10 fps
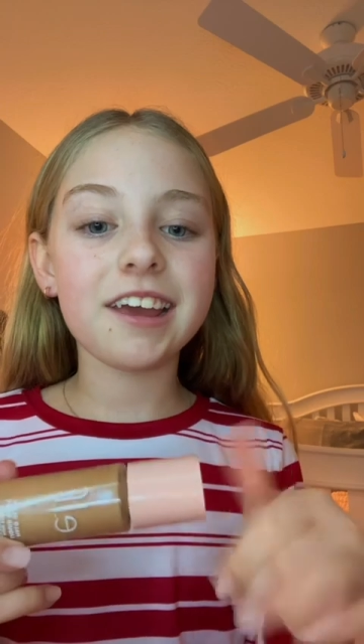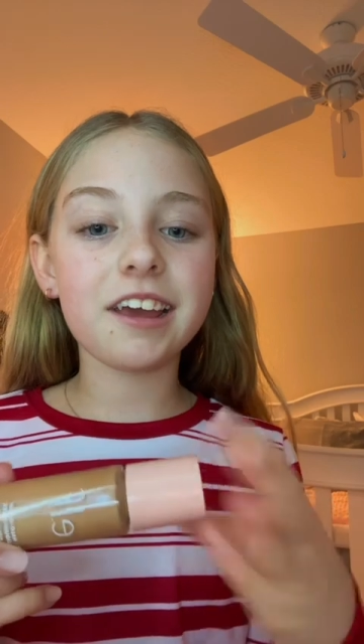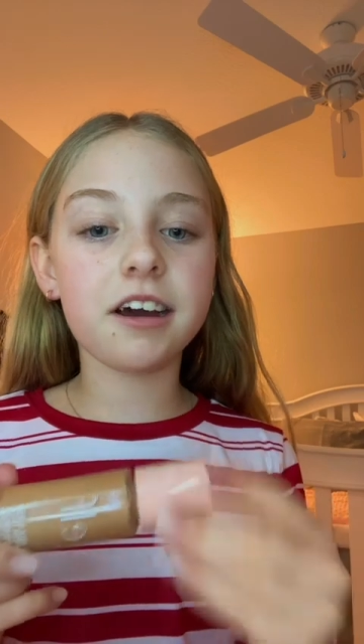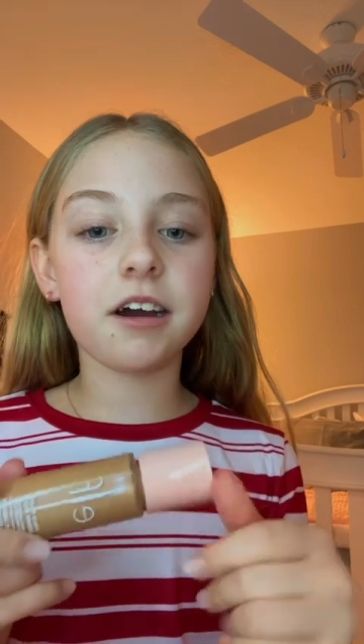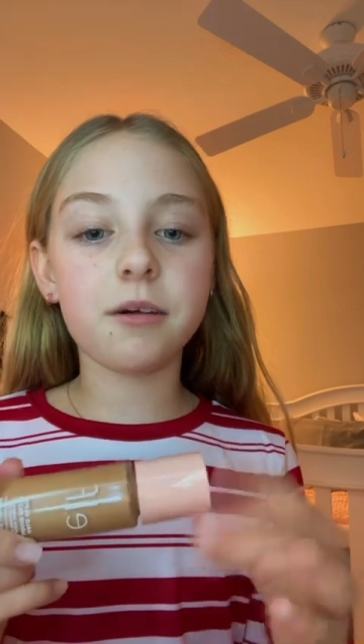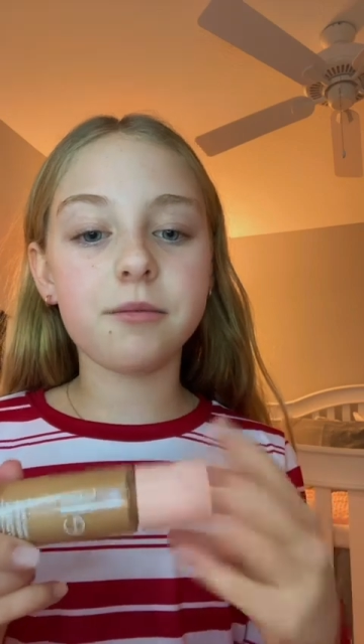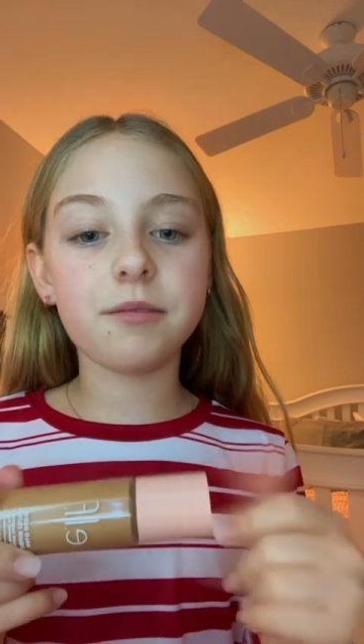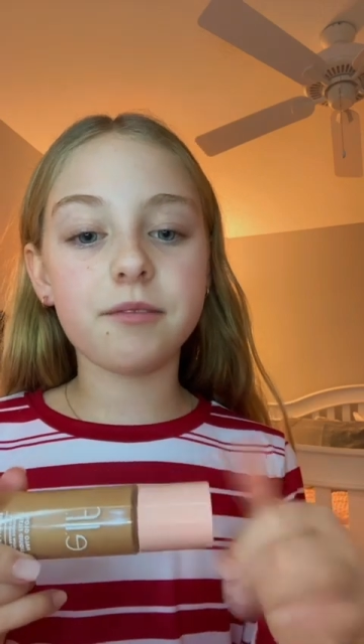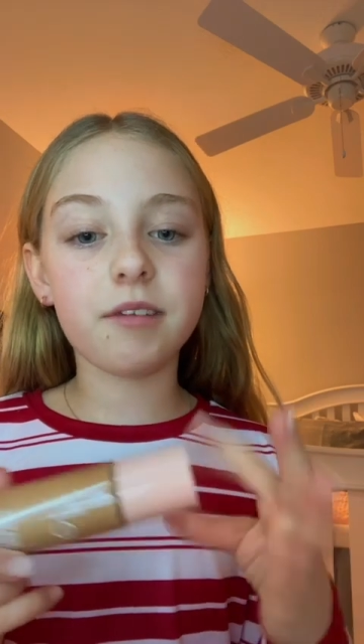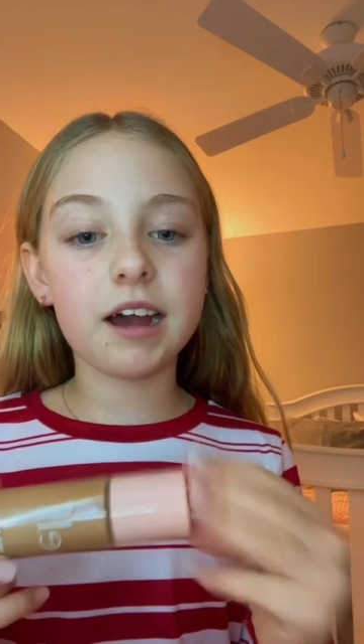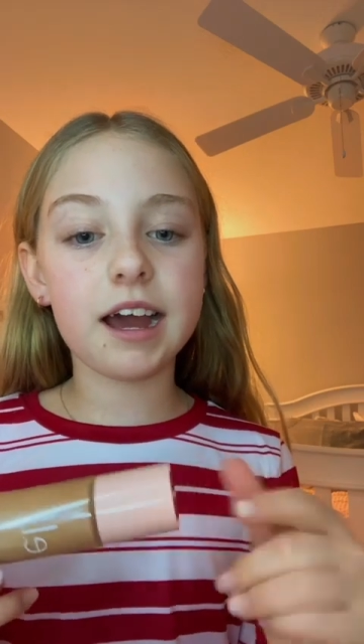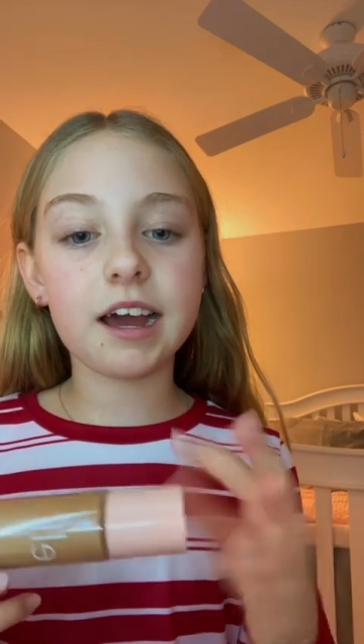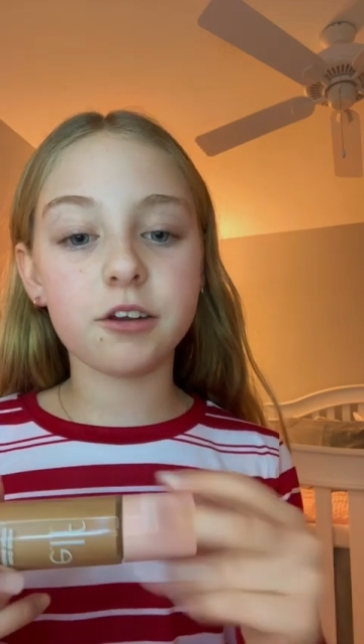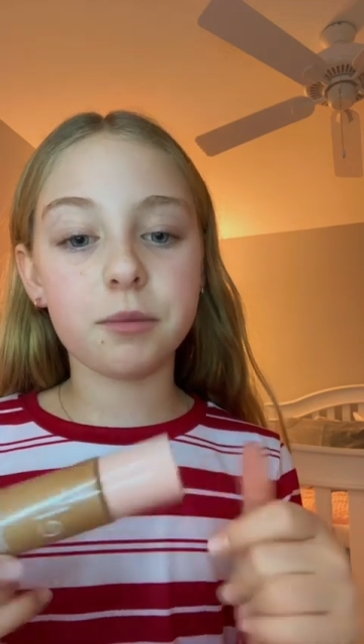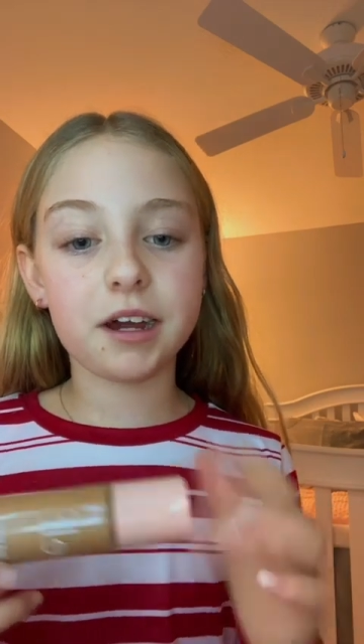I
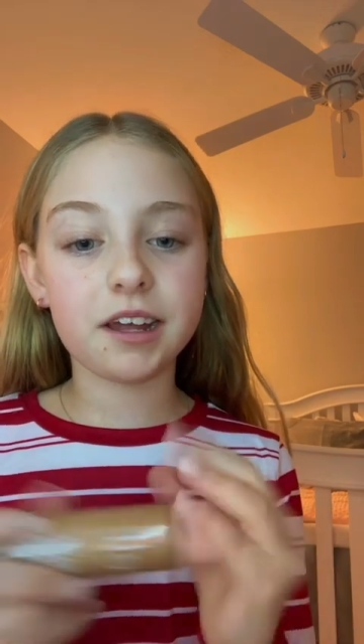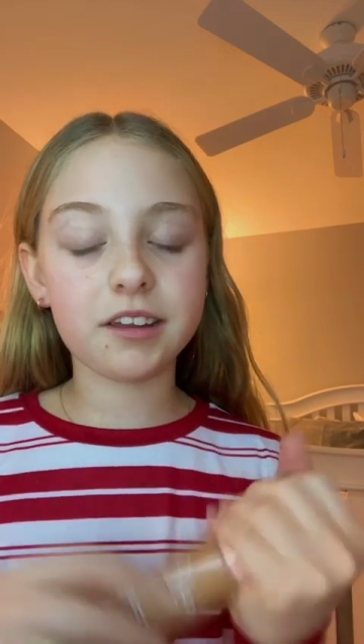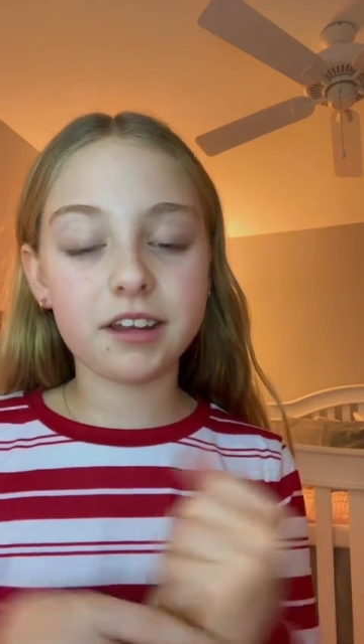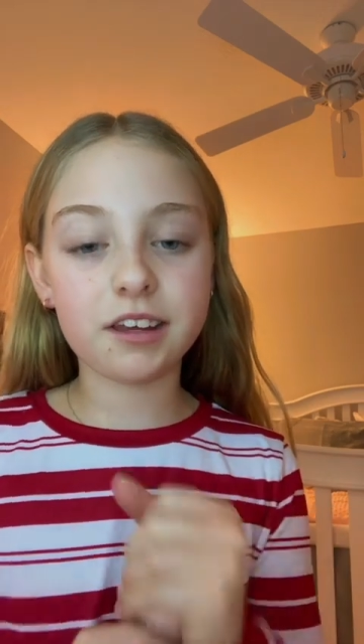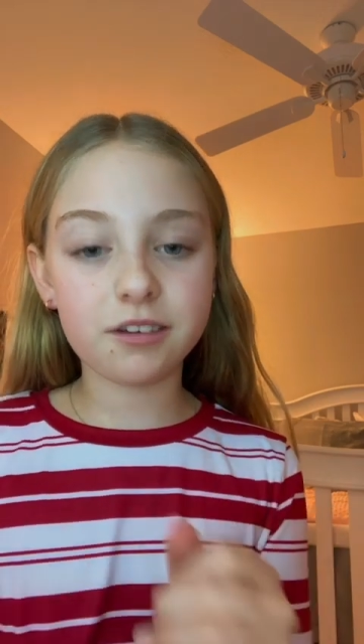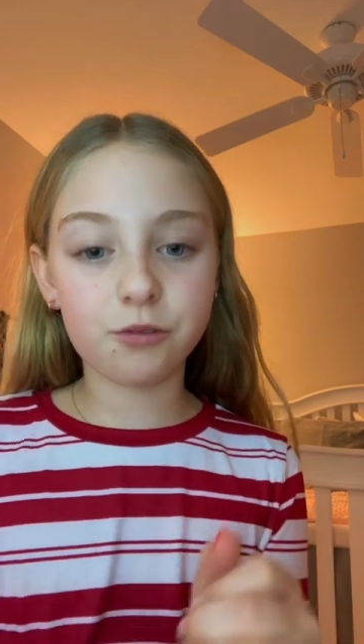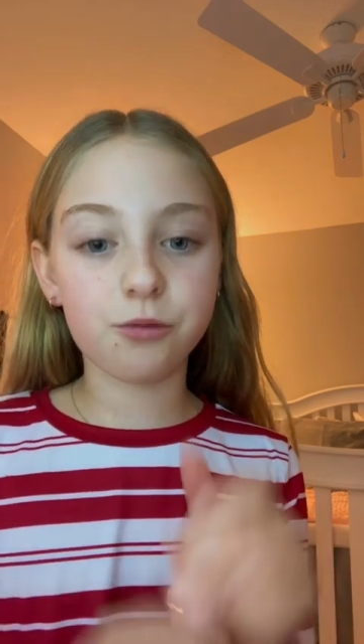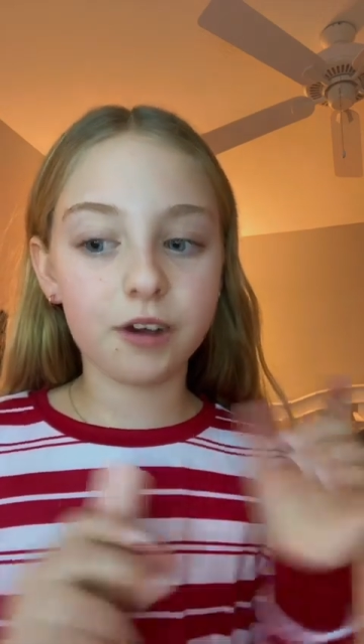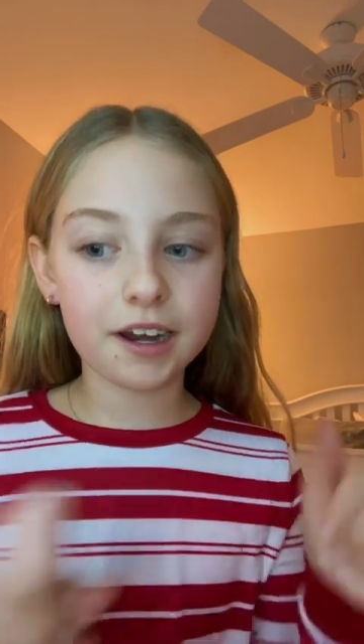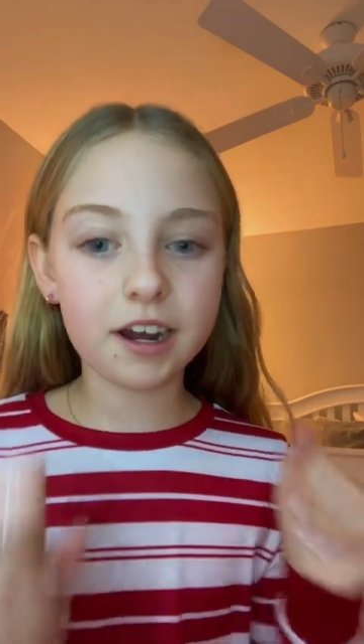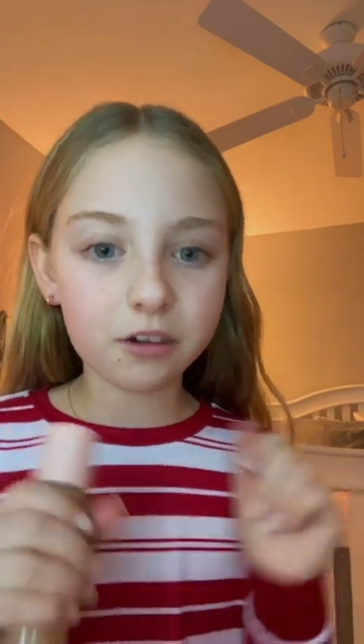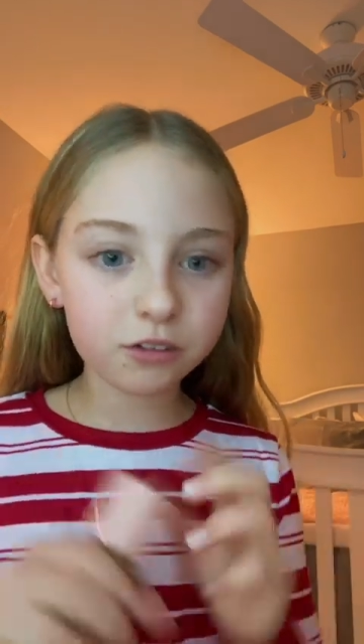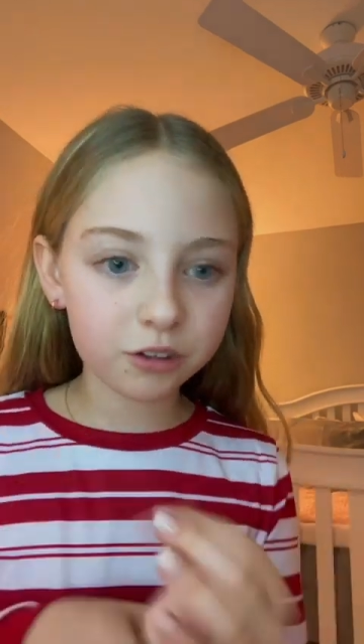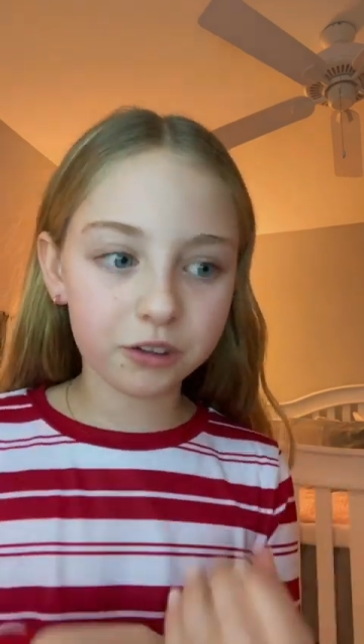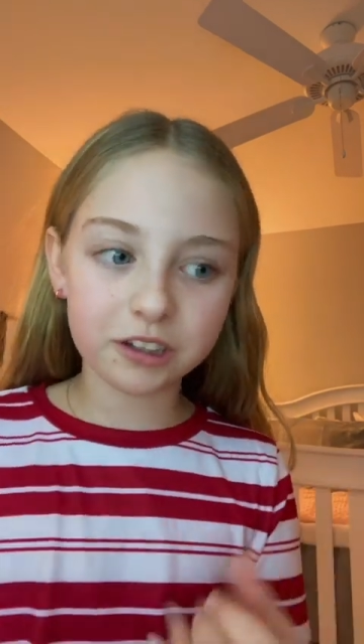had to buy it, like, right now.
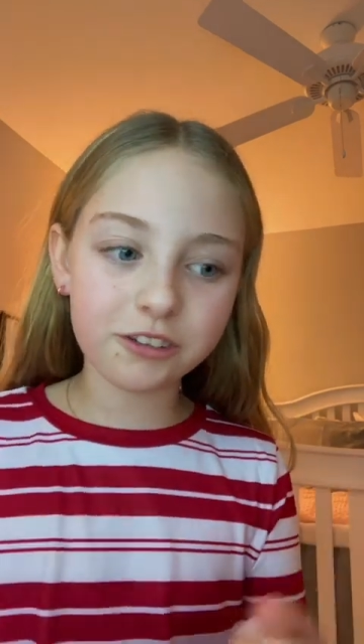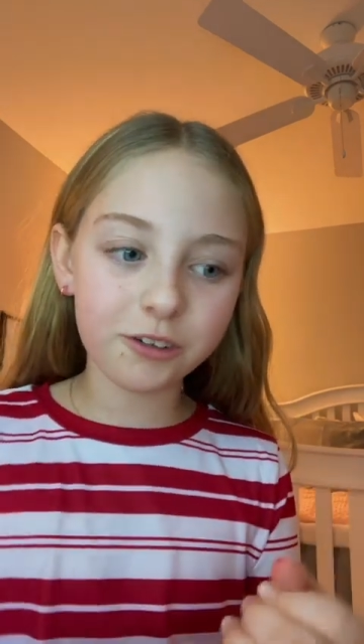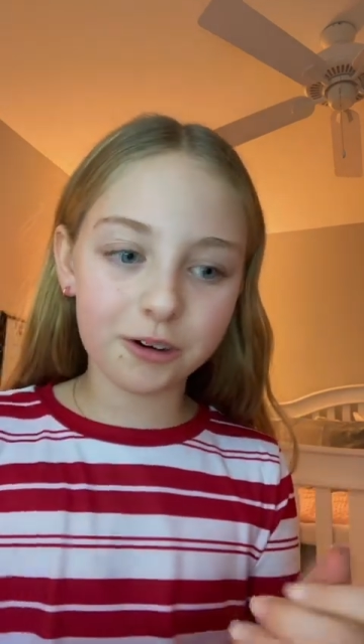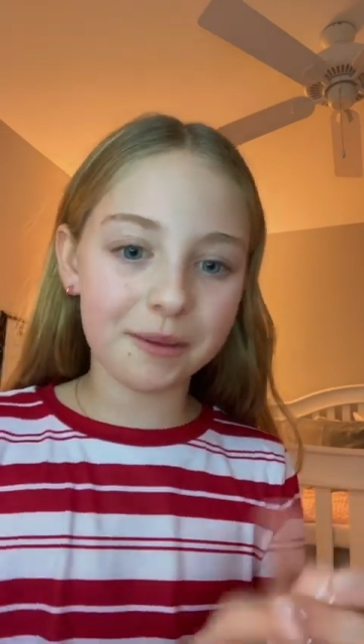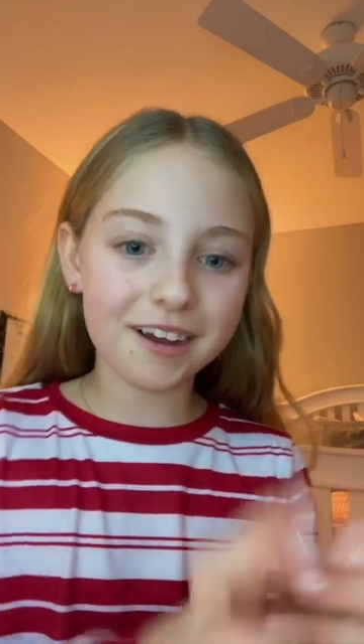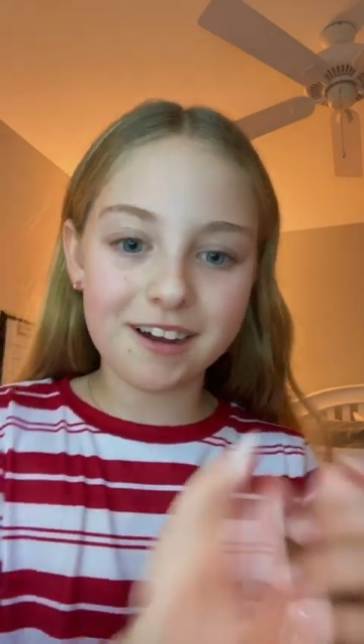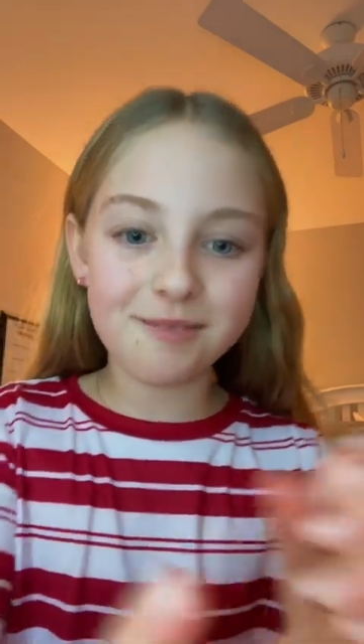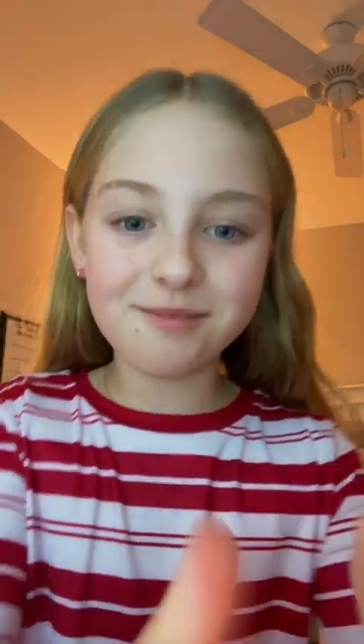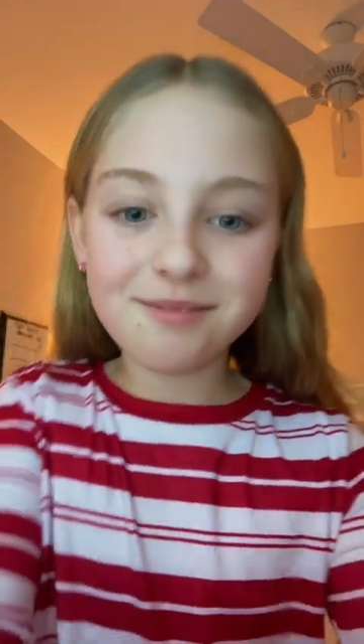So let's do our makeup.